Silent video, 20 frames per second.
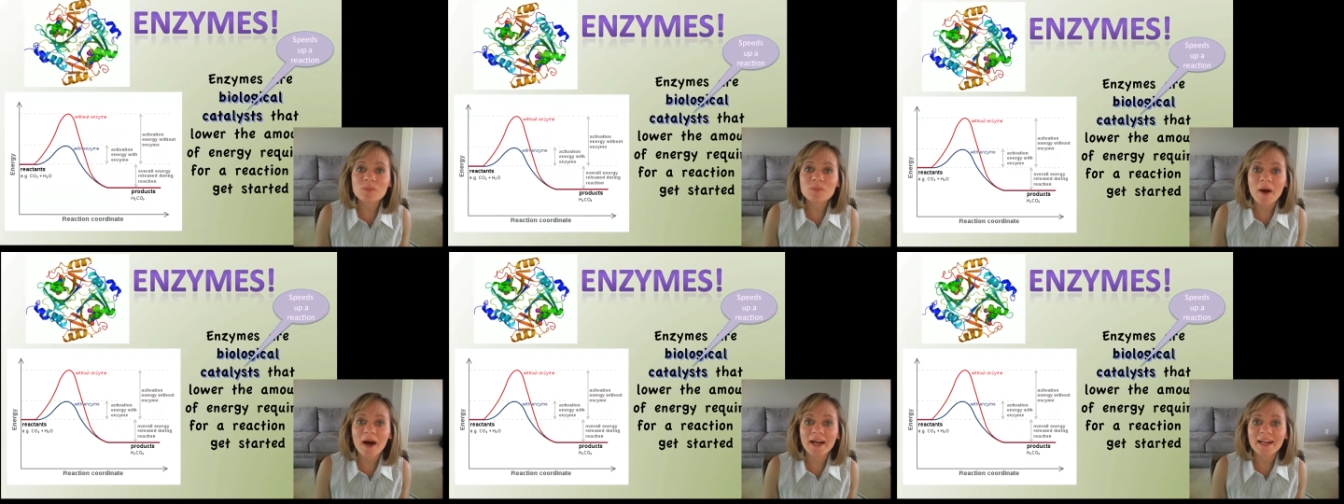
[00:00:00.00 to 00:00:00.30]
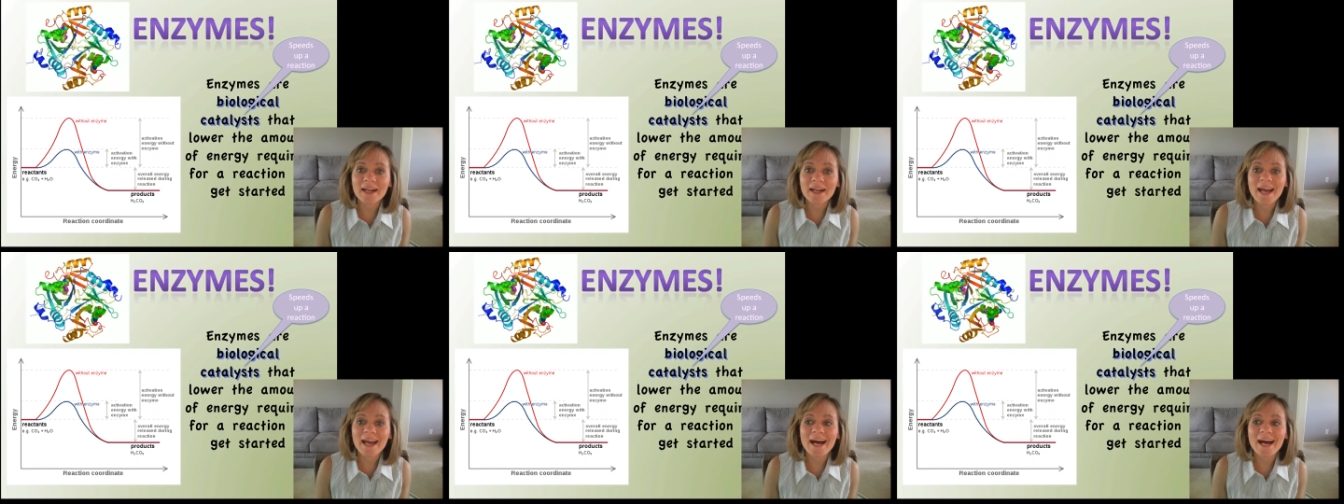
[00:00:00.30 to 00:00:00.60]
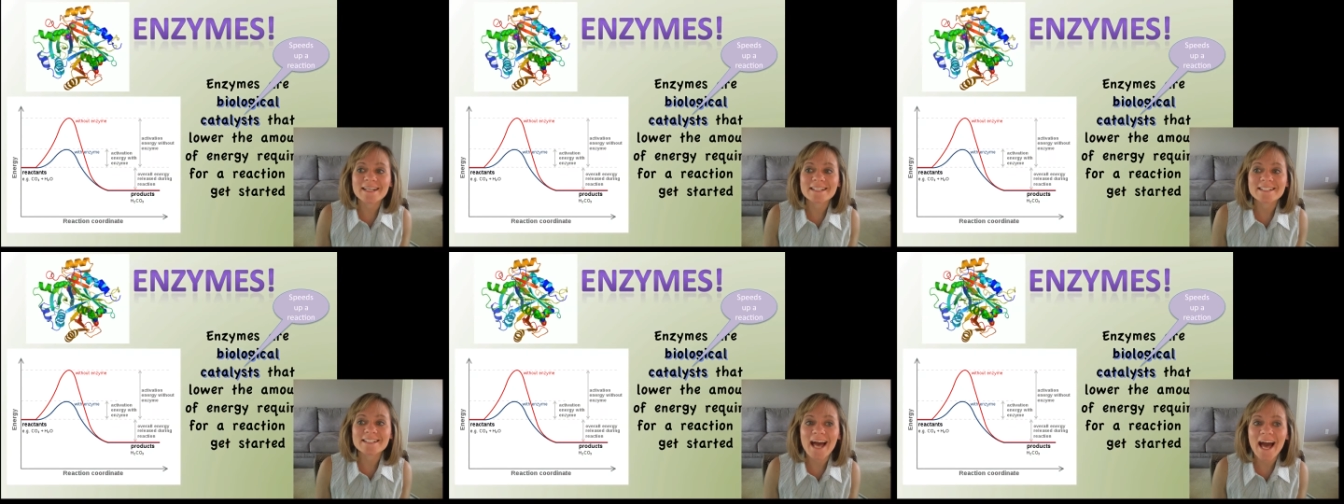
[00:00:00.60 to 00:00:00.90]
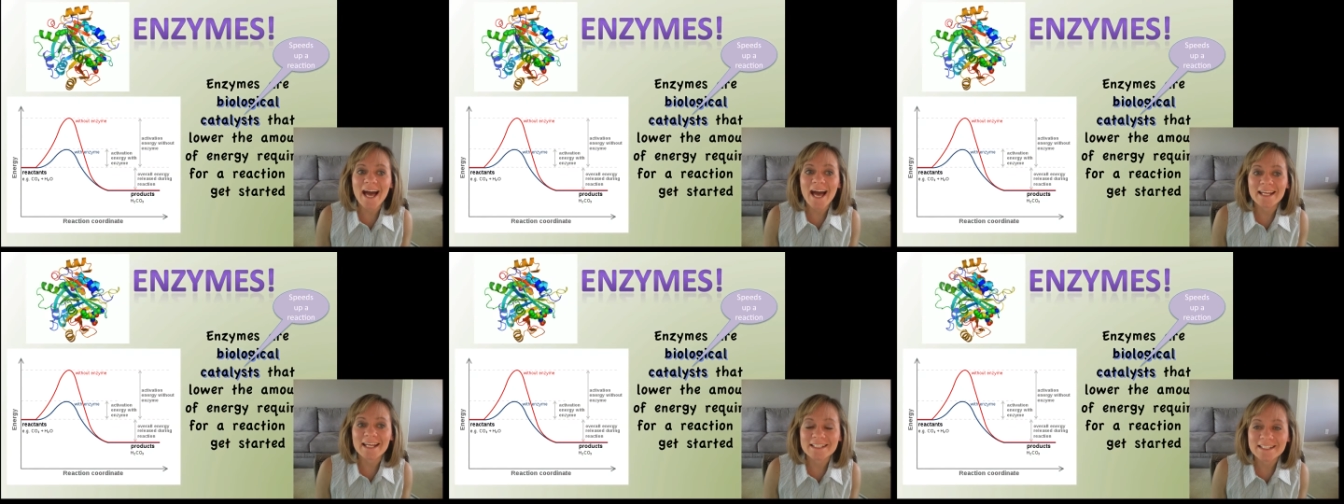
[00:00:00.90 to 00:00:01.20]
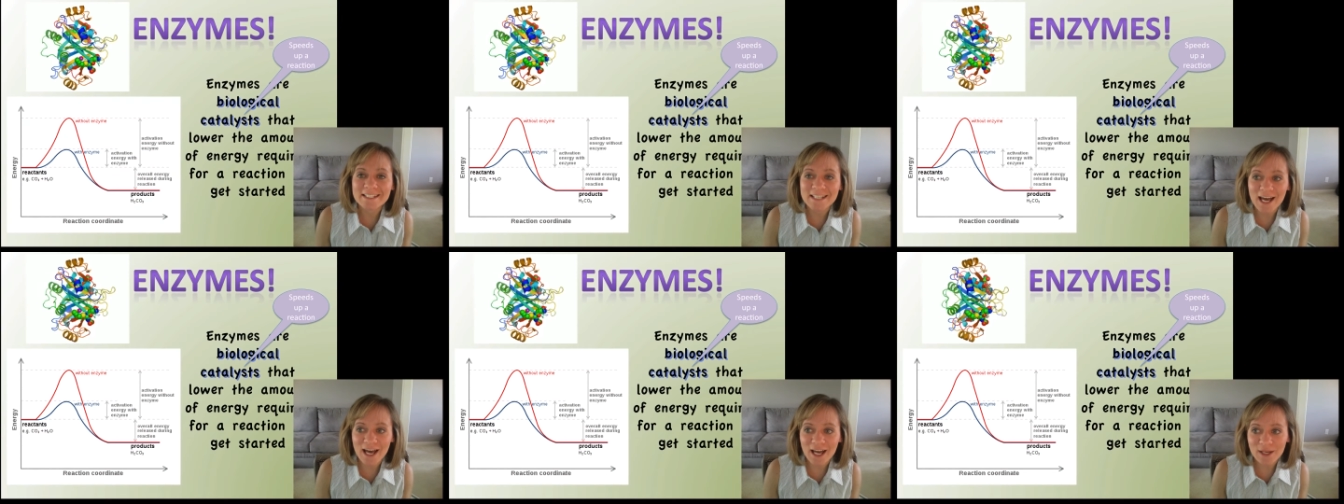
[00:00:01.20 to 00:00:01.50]
body has
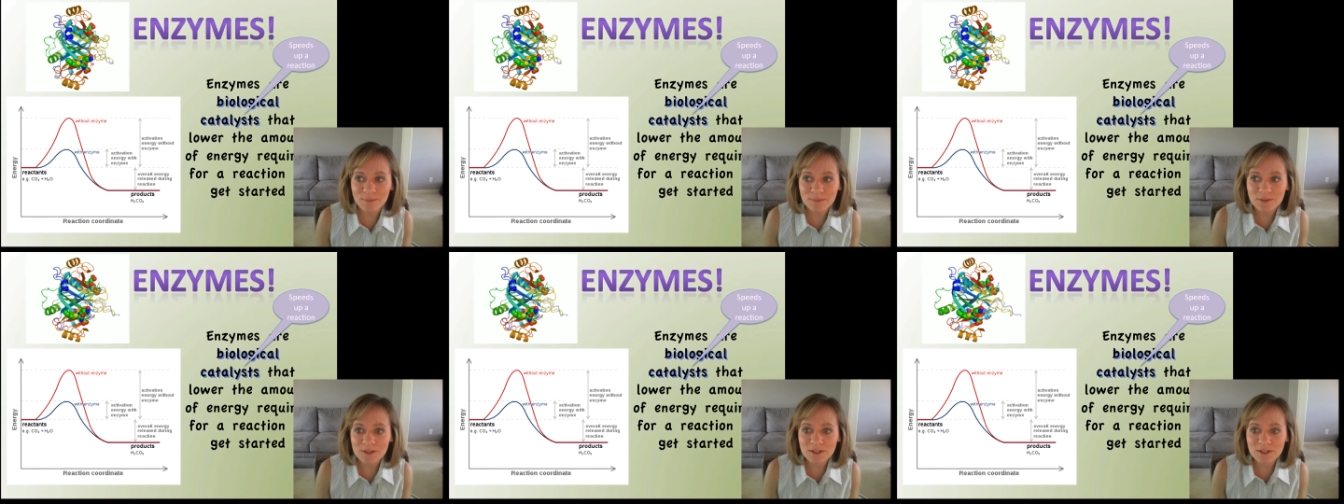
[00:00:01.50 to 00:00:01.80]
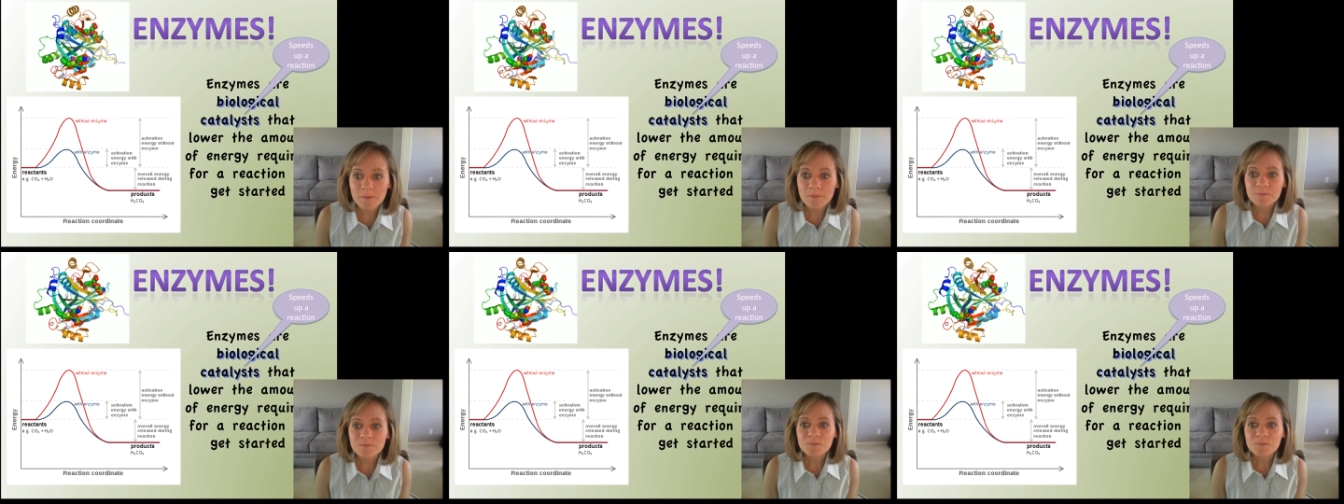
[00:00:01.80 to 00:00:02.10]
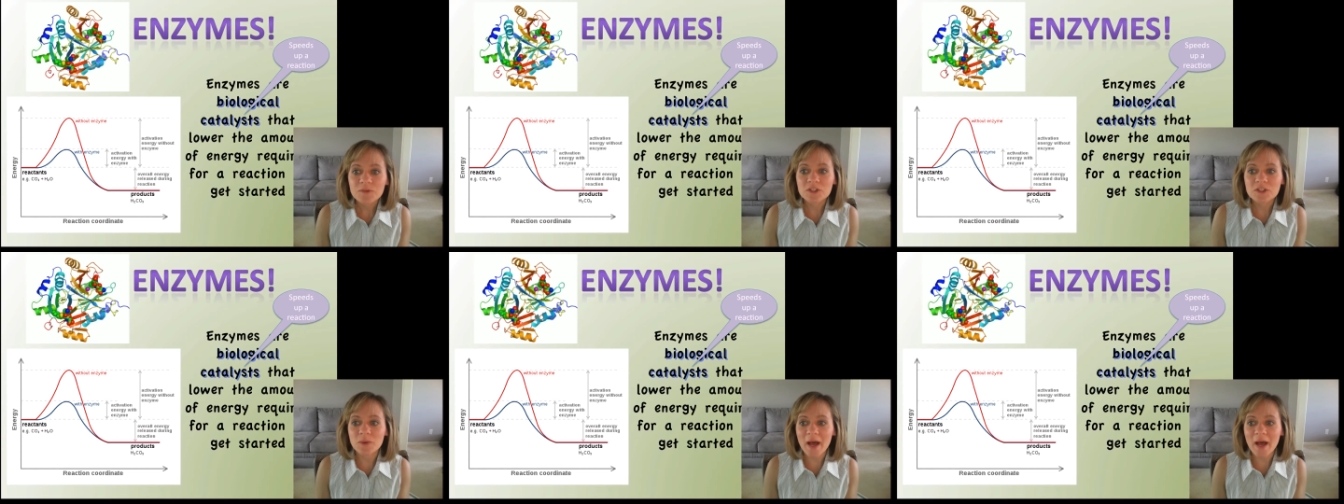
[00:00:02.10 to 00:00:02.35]
enzymes. So